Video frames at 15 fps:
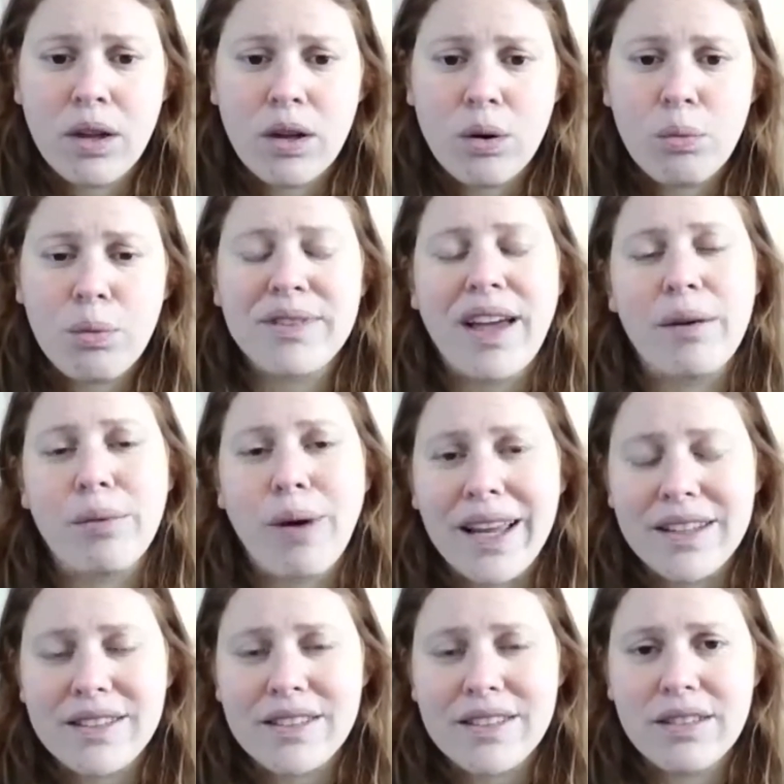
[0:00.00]
Was I
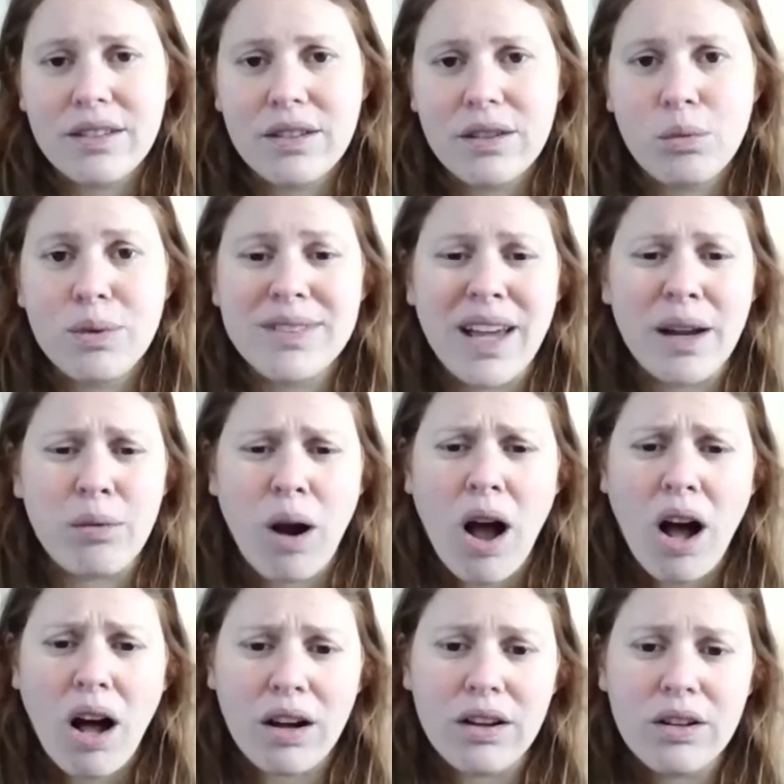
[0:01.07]
right? Was I
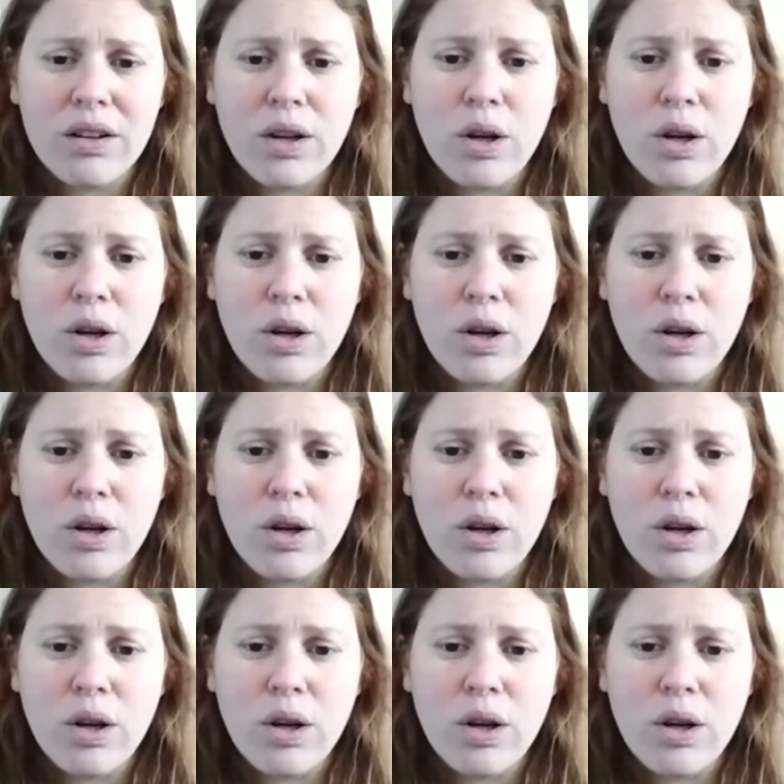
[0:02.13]
wrong?